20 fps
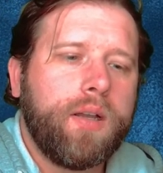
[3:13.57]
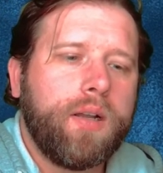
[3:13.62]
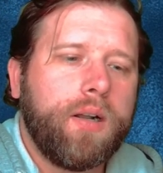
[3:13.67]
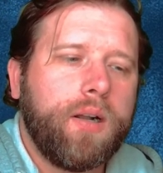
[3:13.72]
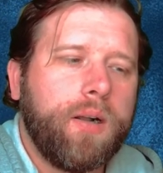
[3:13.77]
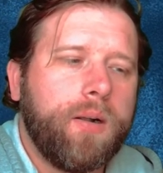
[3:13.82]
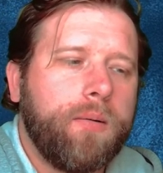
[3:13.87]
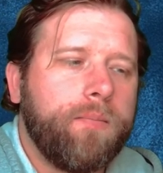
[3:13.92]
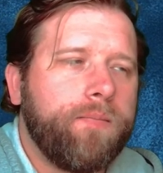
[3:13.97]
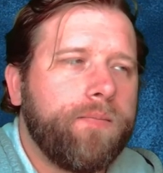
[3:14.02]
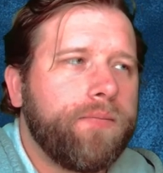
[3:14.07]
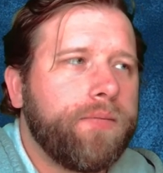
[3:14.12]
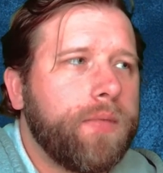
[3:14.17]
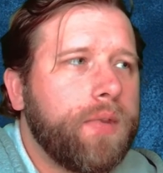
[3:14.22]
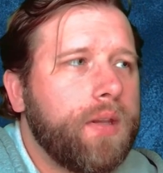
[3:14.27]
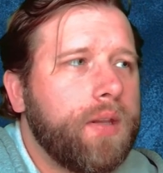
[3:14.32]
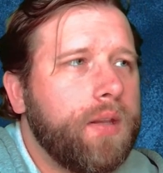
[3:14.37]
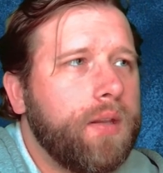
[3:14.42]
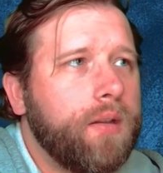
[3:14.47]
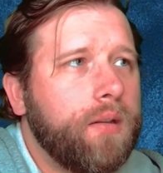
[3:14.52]
Um,
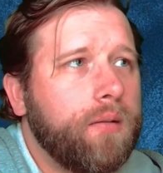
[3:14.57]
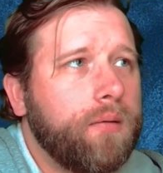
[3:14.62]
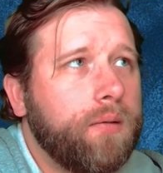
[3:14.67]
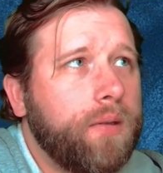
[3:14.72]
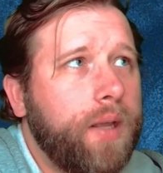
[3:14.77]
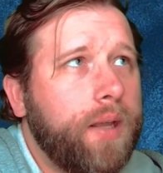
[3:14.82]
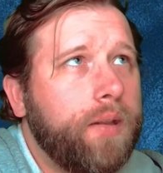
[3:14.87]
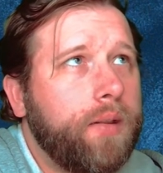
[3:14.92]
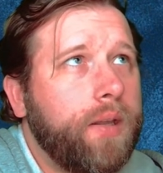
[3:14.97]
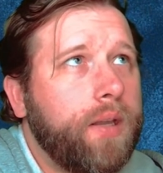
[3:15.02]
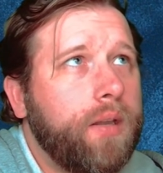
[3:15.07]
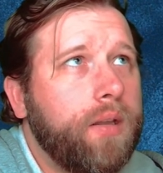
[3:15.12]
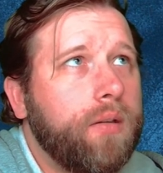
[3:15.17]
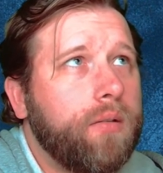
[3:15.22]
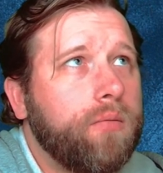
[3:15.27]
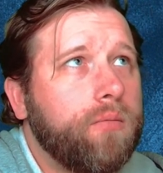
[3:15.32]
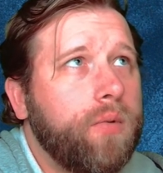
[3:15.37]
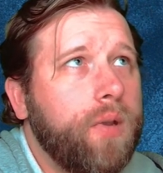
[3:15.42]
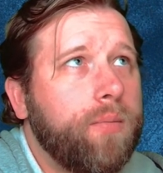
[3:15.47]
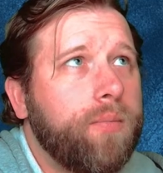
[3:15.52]

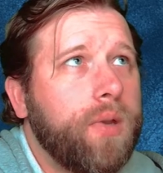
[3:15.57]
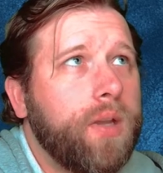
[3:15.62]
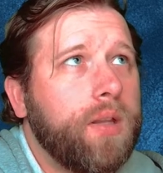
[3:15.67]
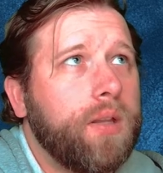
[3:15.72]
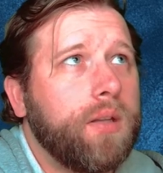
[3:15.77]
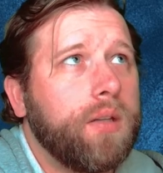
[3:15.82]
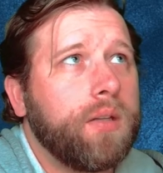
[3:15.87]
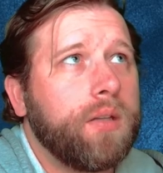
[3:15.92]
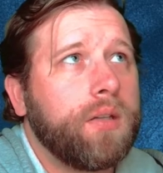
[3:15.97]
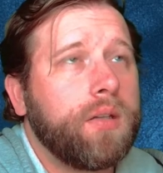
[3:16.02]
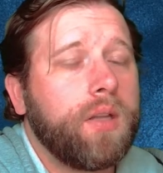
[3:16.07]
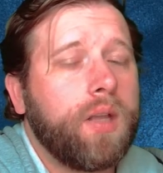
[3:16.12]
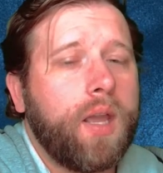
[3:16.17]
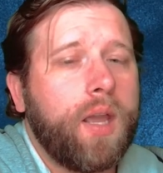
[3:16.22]
lately, we've been